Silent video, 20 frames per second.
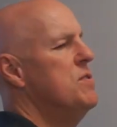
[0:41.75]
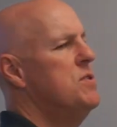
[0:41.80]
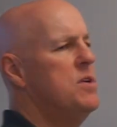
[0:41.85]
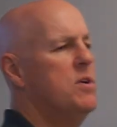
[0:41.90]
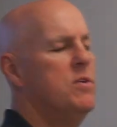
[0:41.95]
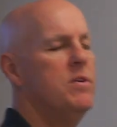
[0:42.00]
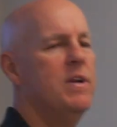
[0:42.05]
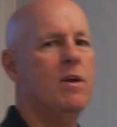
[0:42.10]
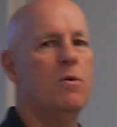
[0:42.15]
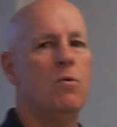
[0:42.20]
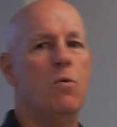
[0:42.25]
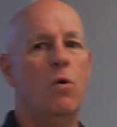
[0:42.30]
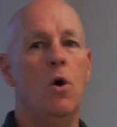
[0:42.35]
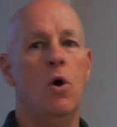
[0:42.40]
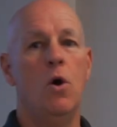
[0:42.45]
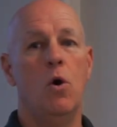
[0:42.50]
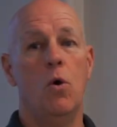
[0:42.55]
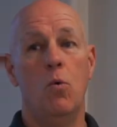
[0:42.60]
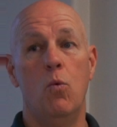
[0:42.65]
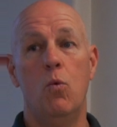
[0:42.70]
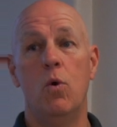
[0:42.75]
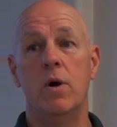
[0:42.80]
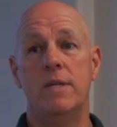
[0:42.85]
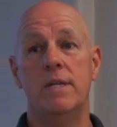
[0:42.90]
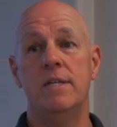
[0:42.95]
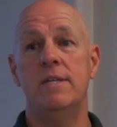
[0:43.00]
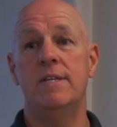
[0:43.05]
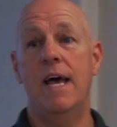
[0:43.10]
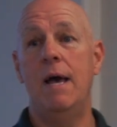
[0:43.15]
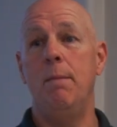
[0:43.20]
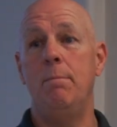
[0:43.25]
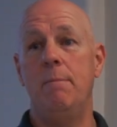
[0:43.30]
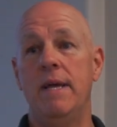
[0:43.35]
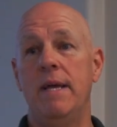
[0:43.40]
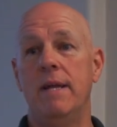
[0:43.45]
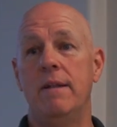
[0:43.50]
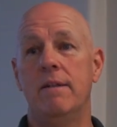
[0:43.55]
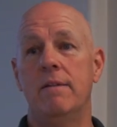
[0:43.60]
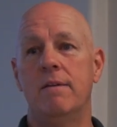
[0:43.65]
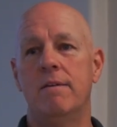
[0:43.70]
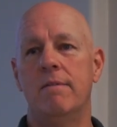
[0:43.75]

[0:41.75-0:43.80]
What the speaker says: for turn down. What does that mean?